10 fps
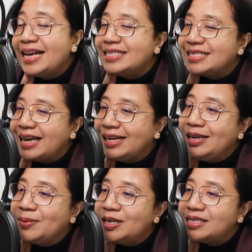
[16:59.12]

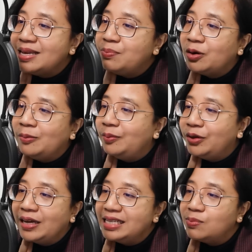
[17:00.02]
exactly about the same problem
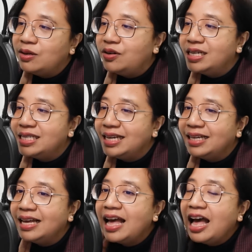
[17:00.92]
you are
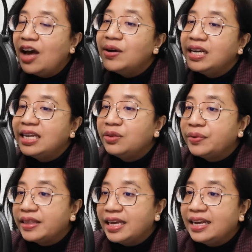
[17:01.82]
experiencing, how to deal
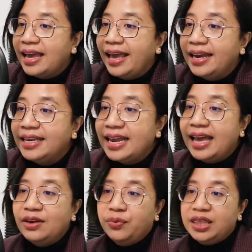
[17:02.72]
with it, and
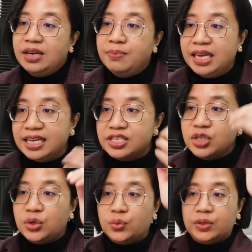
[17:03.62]
then within
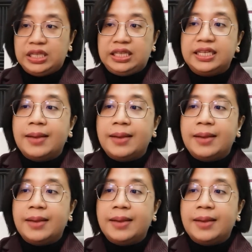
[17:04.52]
minutes, you will